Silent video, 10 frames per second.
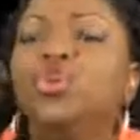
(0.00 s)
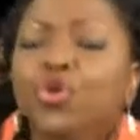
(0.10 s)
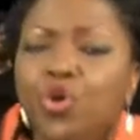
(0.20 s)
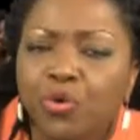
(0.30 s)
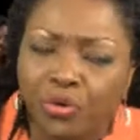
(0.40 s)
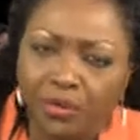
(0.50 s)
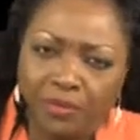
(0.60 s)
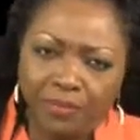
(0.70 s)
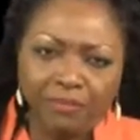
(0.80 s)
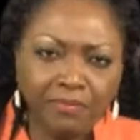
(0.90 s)

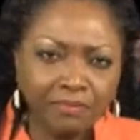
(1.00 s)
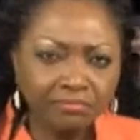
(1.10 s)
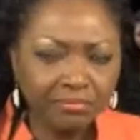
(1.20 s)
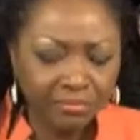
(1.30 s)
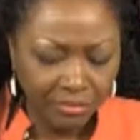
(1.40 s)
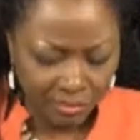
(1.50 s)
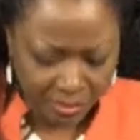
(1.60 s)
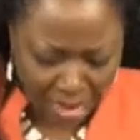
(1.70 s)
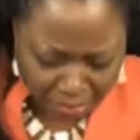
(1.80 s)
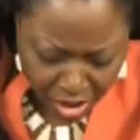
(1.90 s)
do.
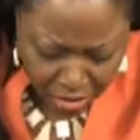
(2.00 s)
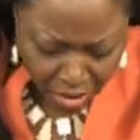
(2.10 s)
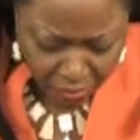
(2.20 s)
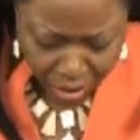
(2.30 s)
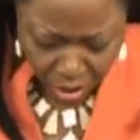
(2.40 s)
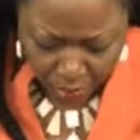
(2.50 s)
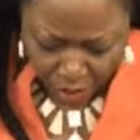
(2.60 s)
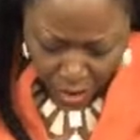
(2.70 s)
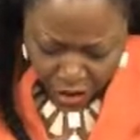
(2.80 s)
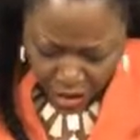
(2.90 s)
That must not be your
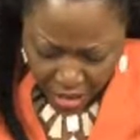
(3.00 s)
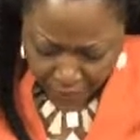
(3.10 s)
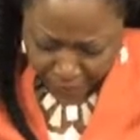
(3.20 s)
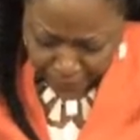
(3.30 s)
portion.